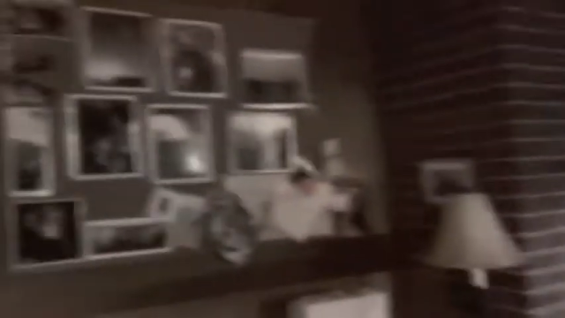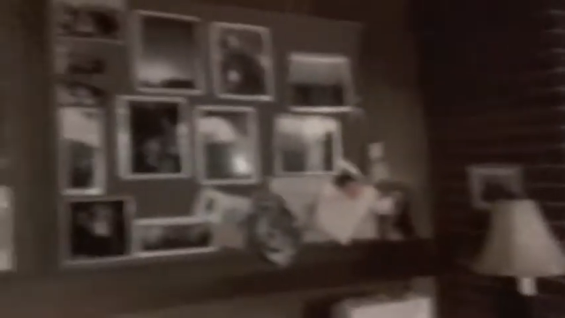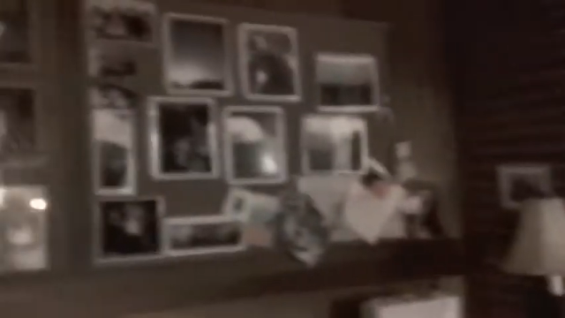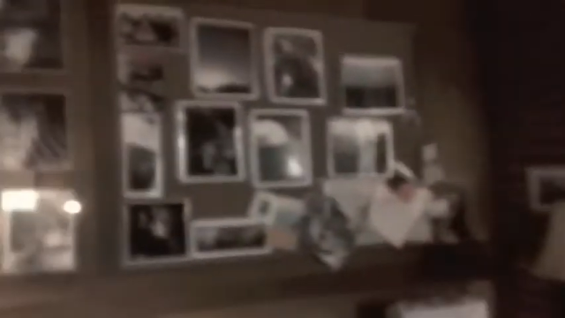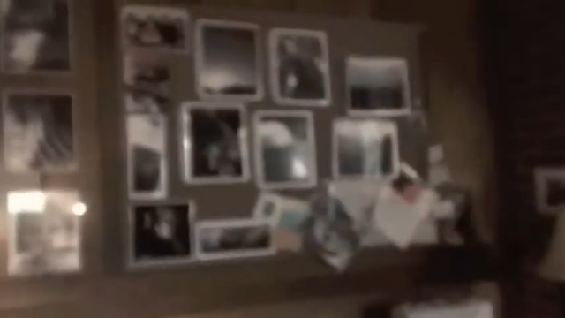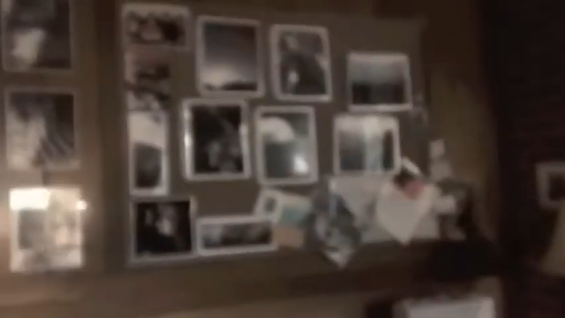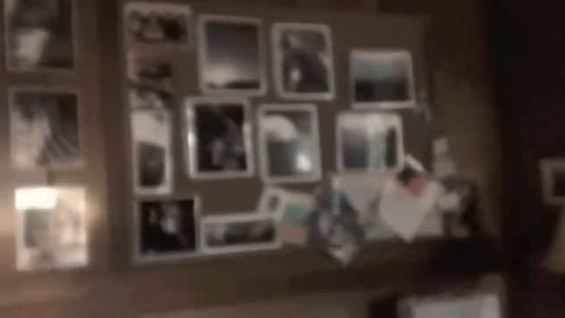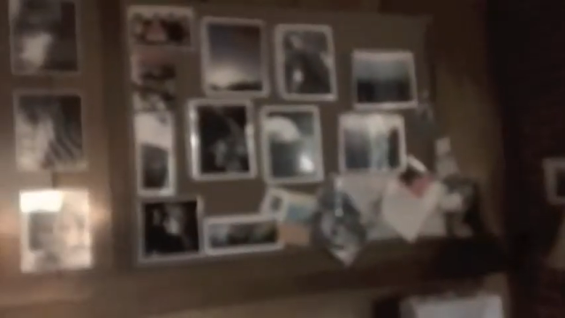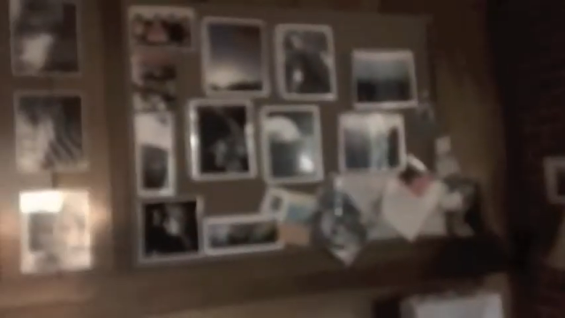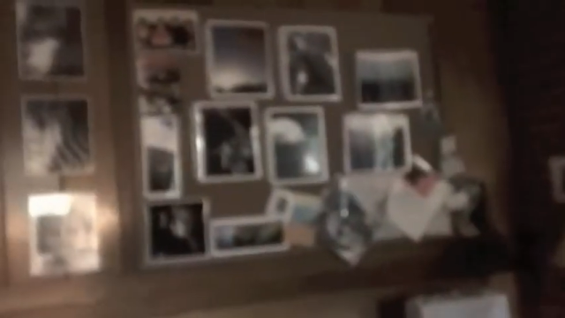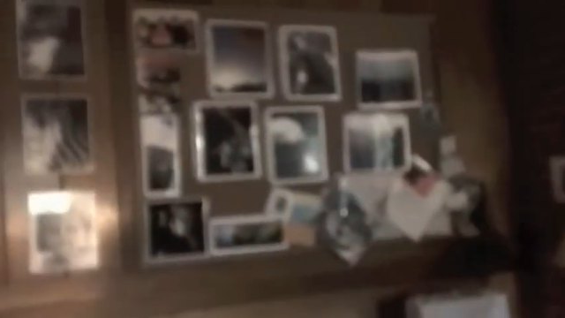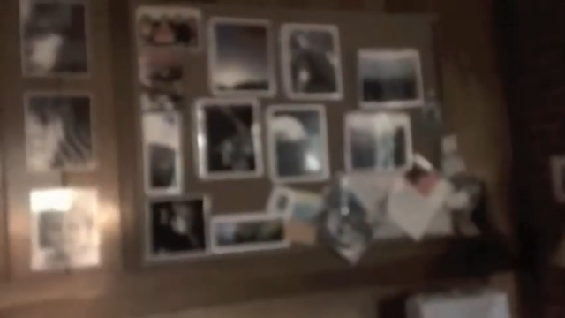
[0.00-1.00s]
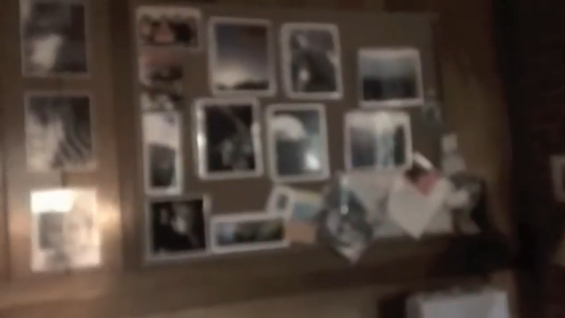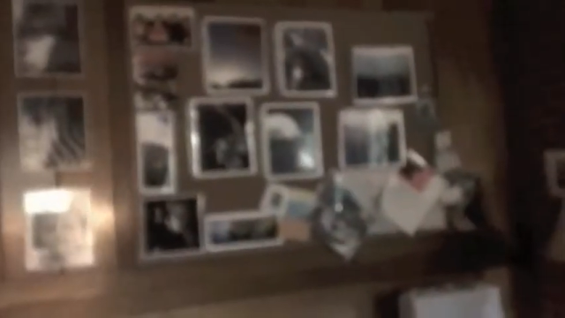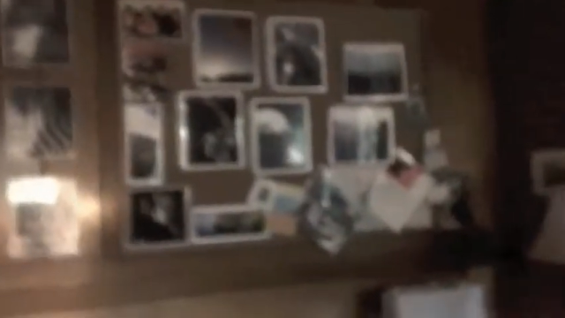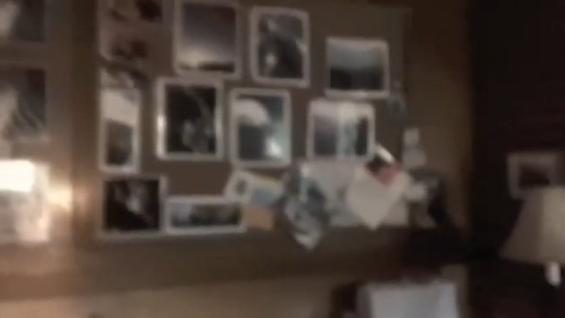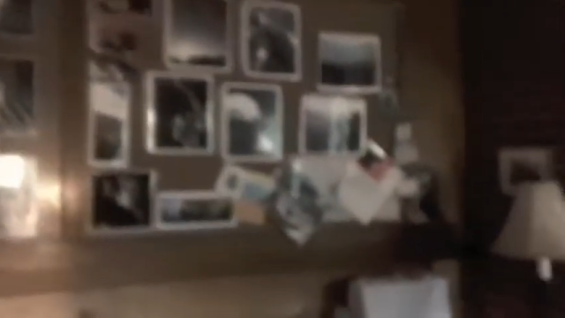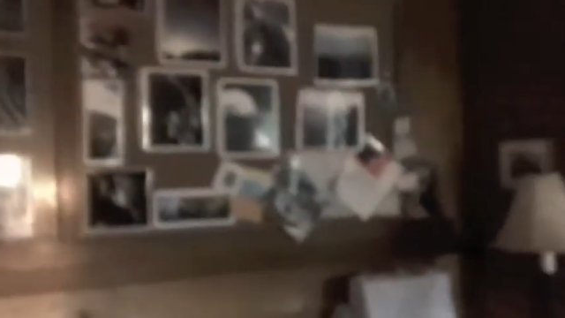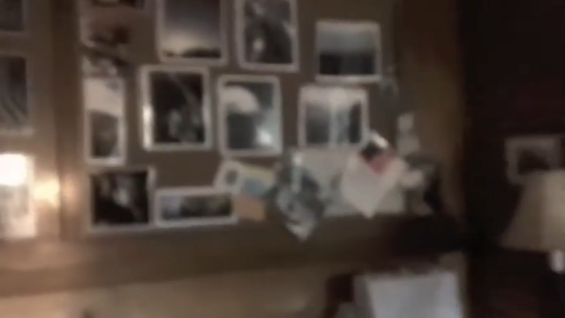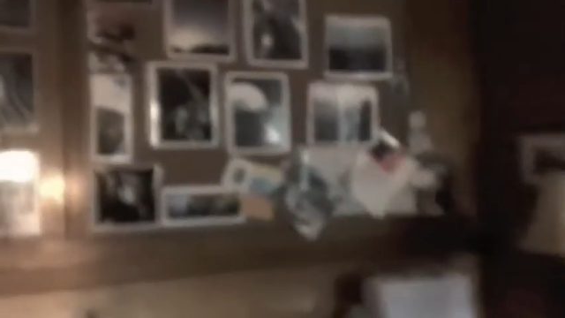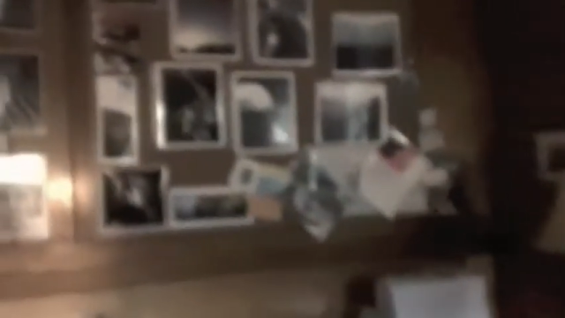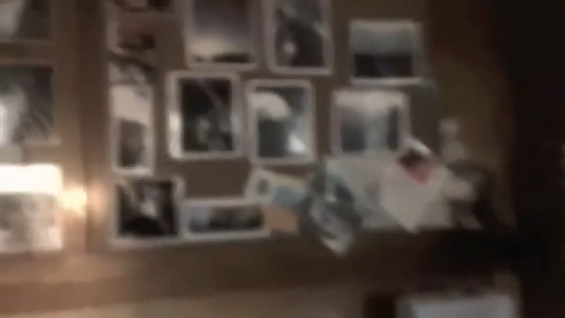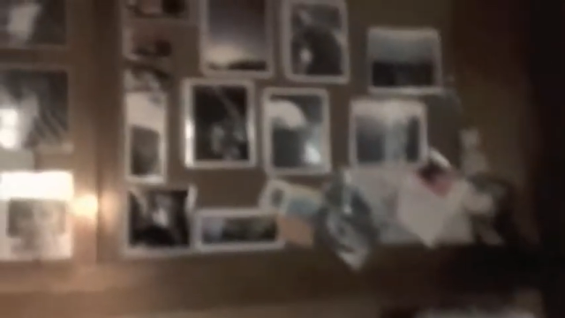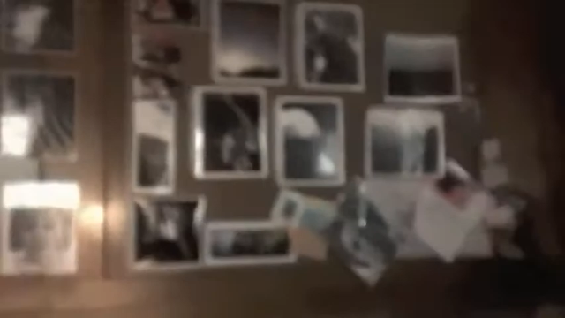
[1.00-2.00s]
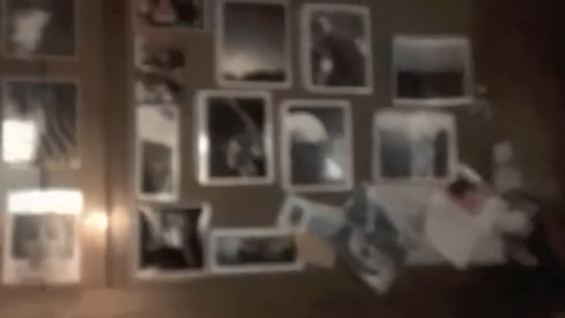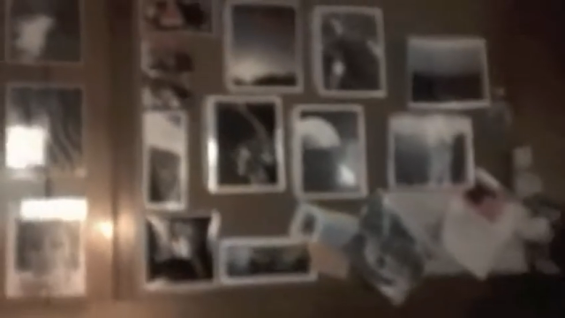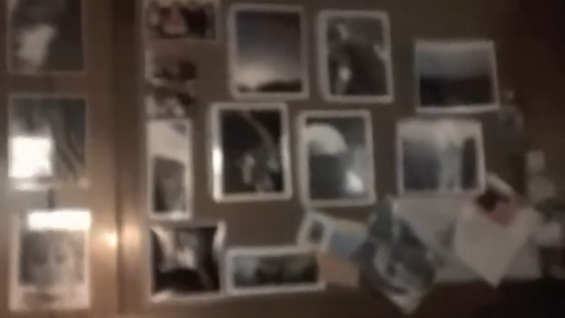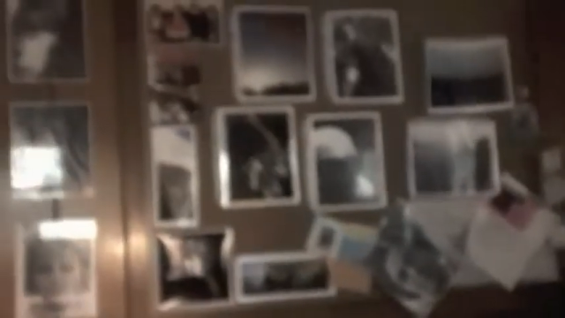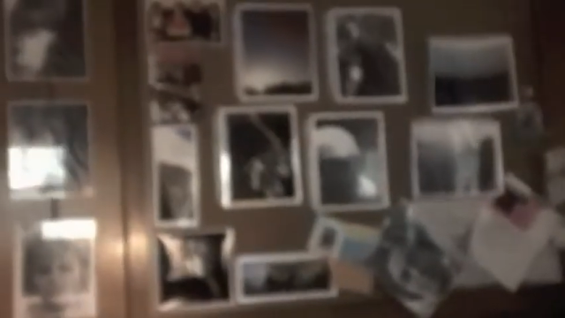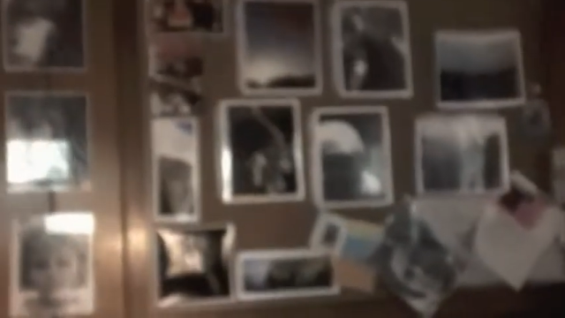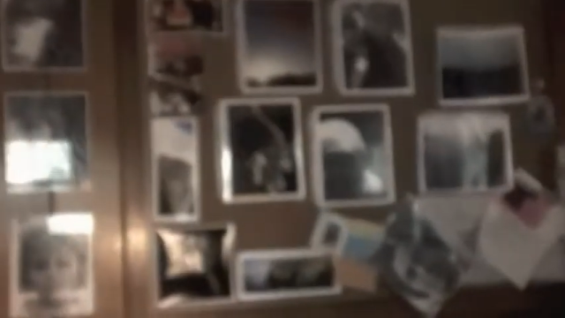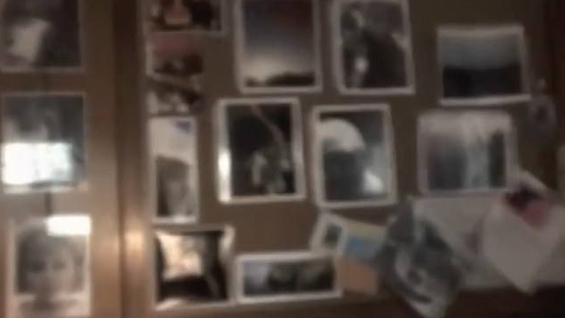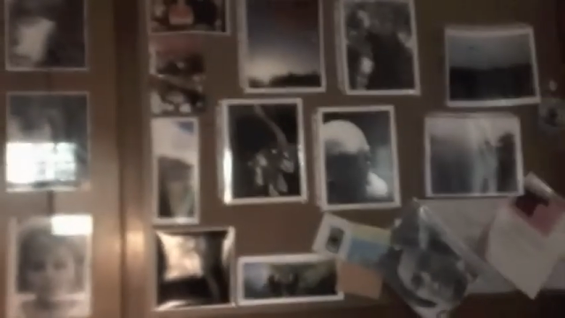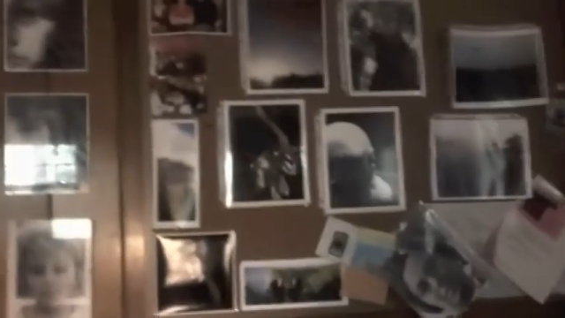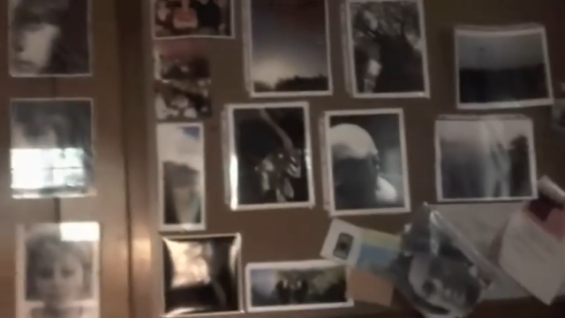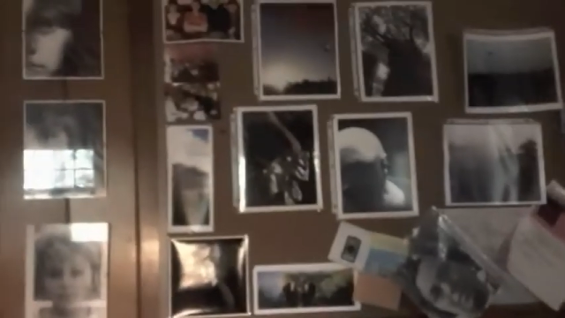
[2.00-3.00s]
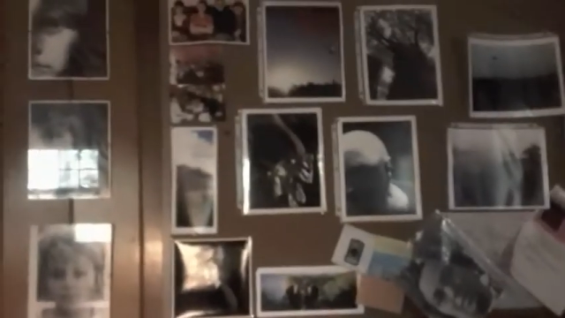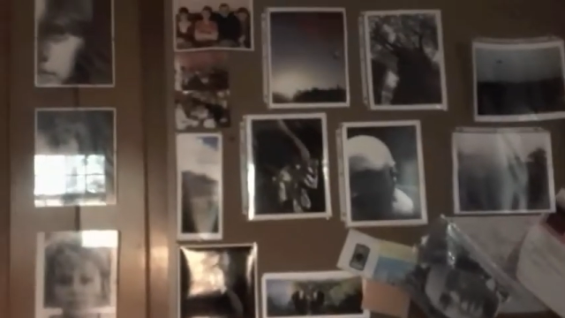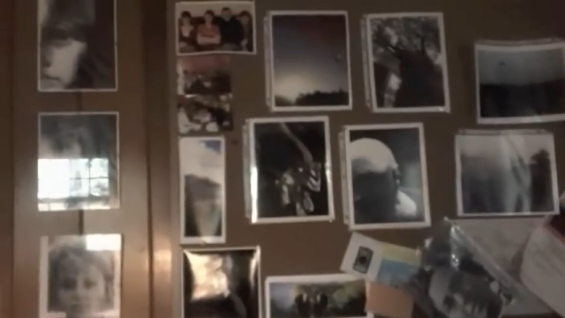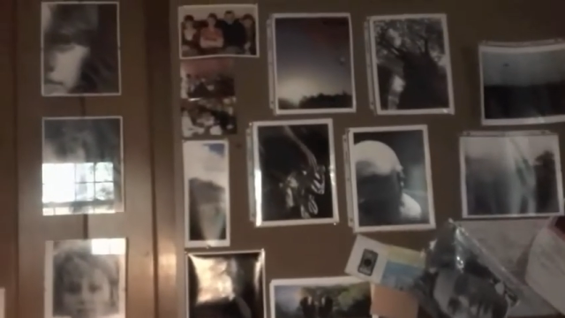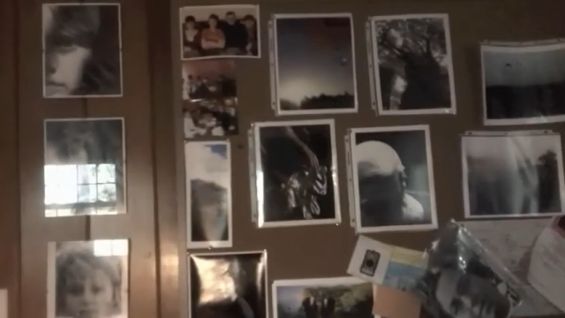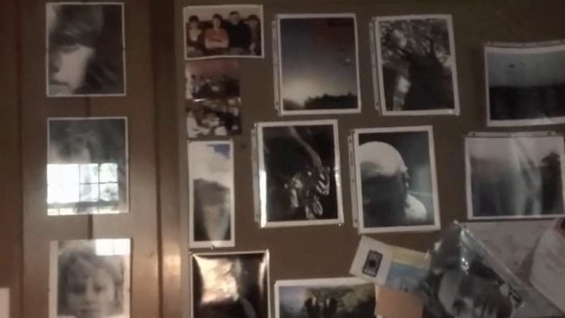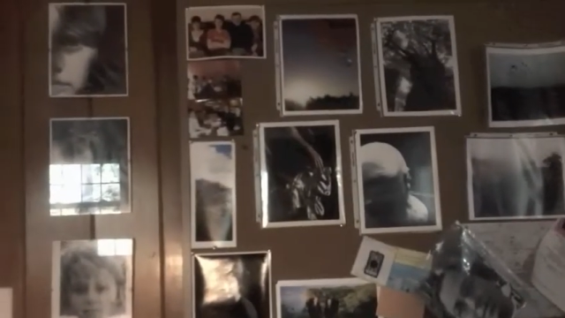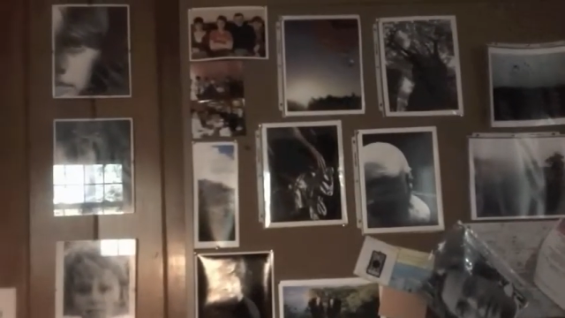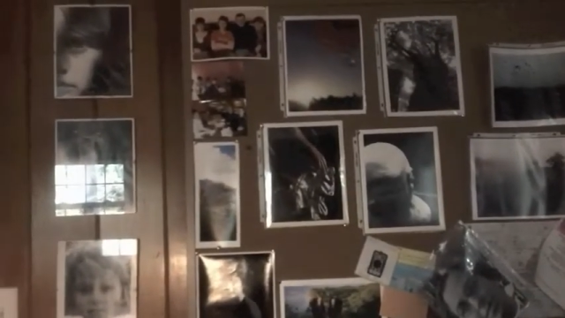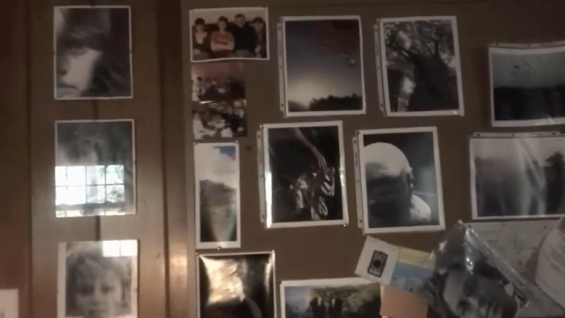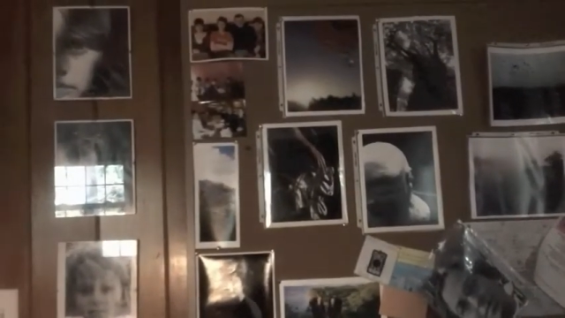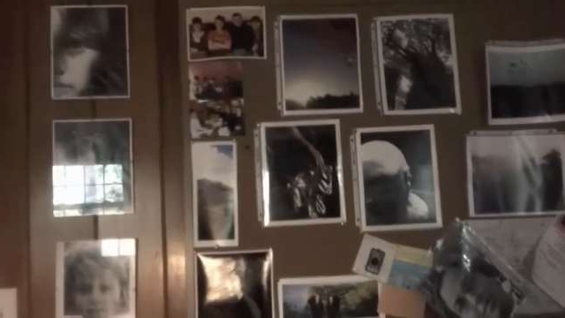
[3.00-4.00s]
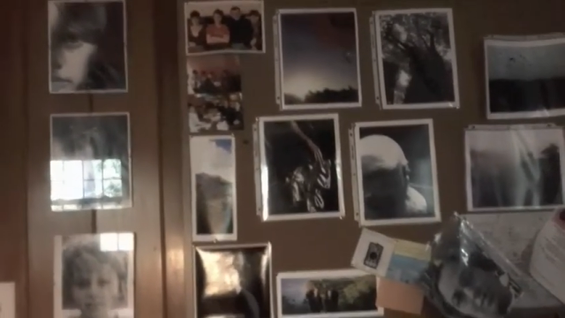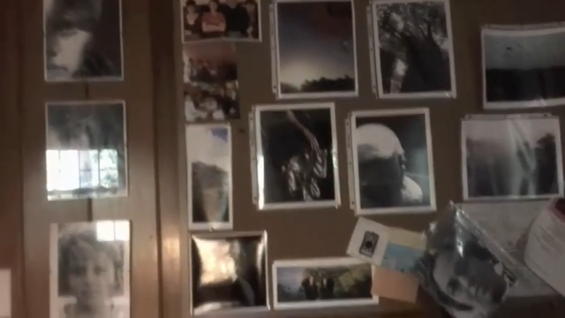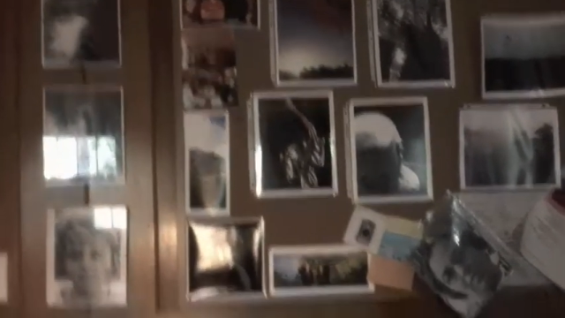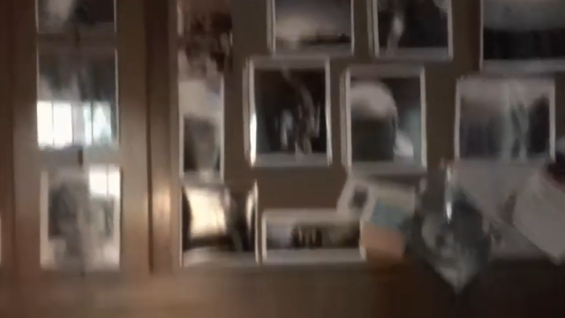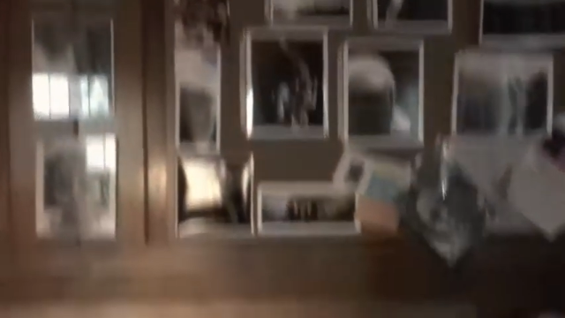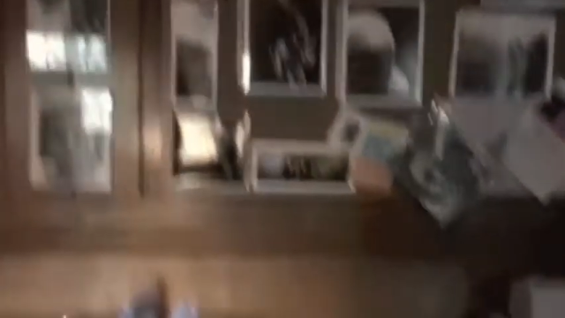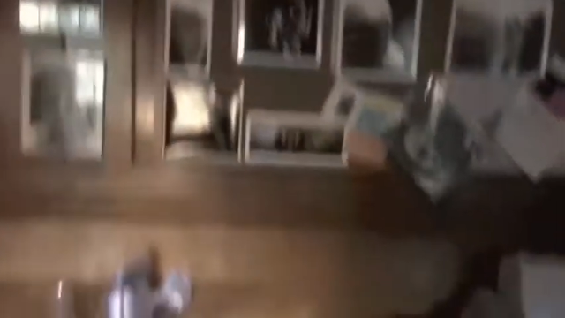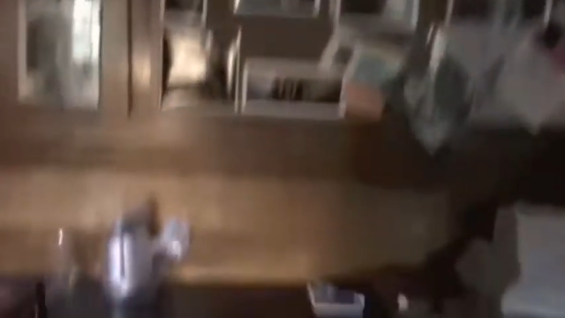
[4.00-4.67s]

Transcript: No face is visible, so there are no lips to read.